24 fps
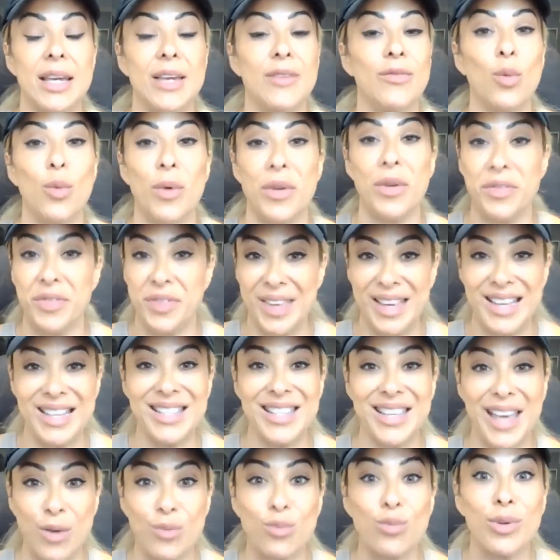even when
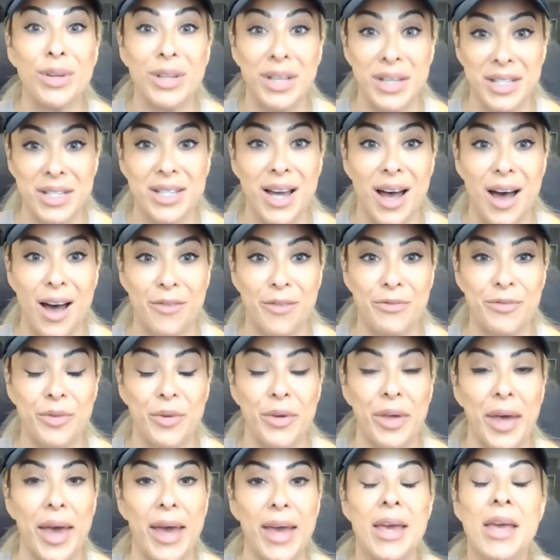things get really tough,
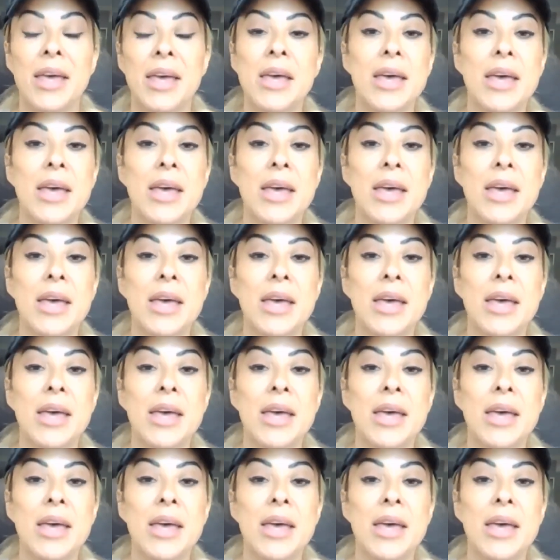okay?